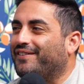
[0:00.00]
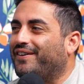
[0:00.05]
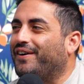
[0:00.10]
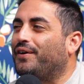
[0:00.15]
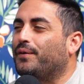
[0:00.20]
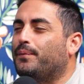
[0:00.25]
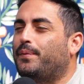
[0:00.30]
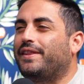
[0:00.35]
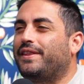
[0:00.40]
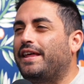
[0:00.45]

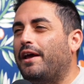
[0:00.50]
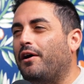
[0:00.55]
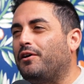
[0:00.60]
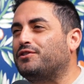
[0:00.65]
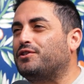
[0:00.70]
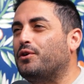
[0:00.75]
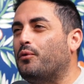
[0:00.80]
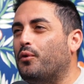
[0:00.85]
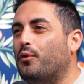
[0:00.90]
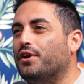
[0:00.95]
Well, but they
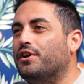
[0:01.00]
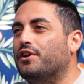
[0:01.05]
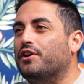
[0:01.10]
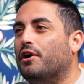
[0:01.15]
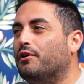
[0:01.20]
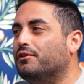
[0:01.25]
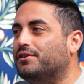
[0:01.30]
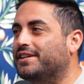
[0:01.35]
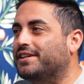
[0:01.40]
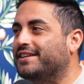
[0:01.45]
also wouldn't
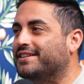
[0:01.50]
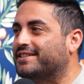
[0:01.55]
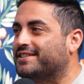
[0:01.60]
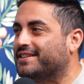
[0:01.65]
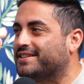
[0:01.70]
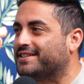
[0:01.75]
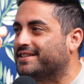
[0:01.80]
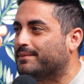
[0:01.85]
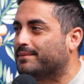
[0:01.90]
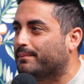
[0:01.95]
know
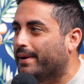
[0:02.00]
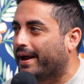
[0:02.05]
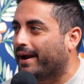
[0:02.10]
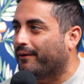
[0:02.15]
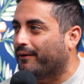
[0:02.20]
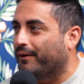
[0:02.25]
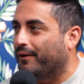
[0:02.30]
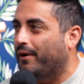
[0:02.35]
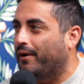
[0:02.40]
Jesus and Mero,